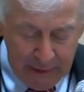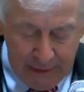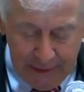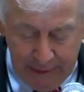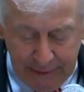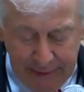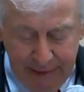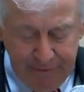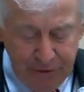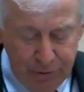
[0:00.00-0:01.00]
to
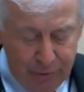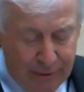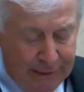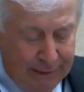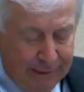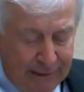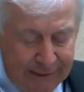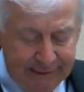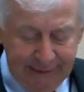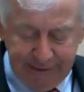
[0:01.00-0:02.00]
give you a
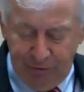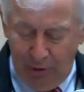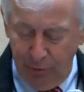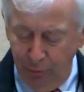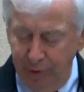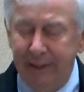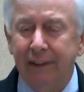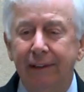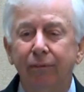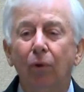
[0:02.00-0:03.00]
sense of what
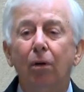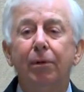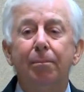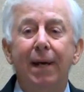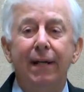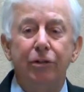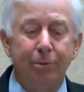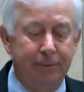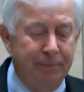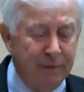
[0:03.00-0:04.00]
real enrollment
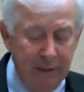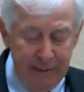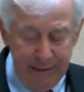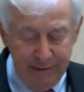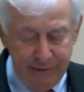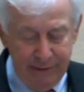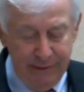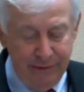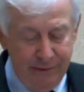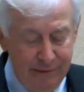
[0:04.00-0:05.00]
management
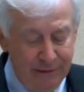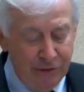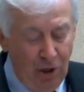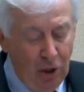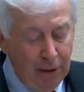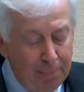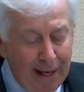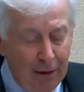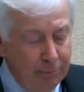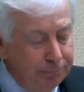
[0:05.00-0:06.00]
is all
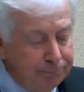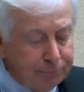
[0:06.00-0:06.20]
about.